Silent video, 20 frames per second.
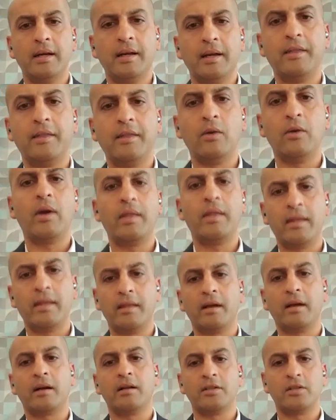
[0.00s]
in the way that
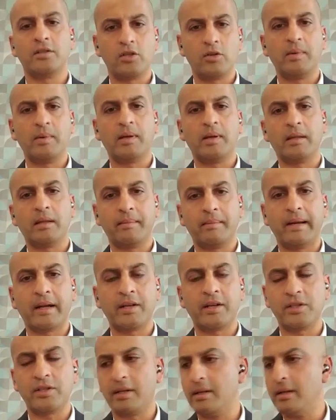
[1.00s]
they're consuming the
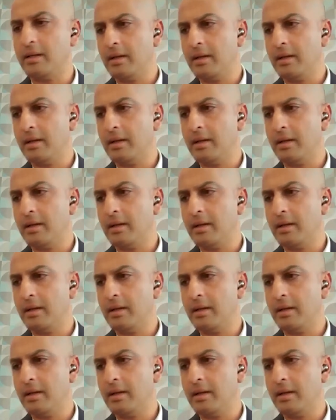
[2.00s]
packaging.